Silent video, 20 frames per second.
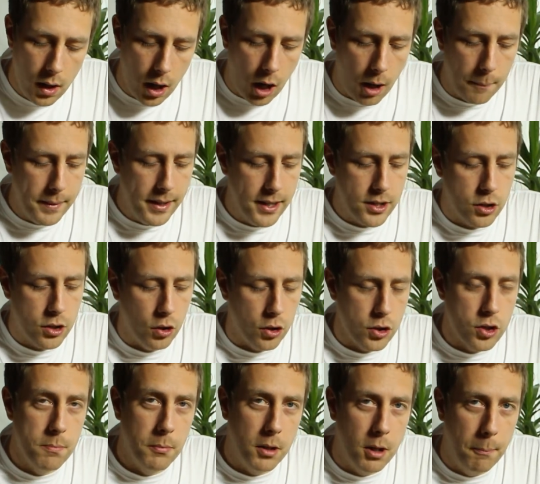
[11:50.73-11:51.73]
I mean, it's got
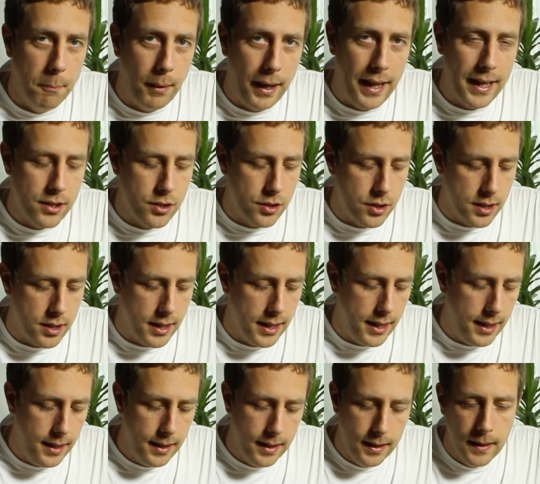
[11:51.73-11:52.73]
some
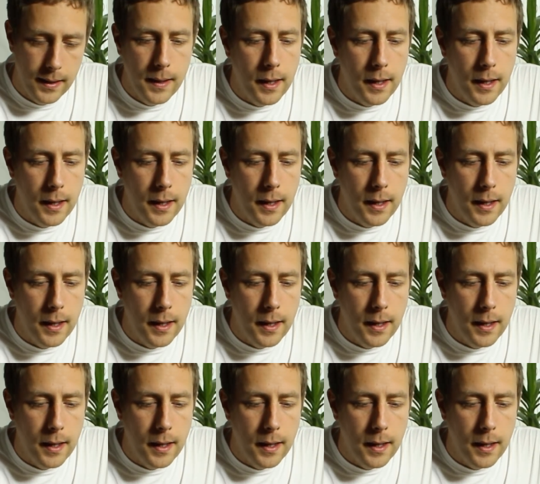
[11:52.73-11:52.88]
complexity.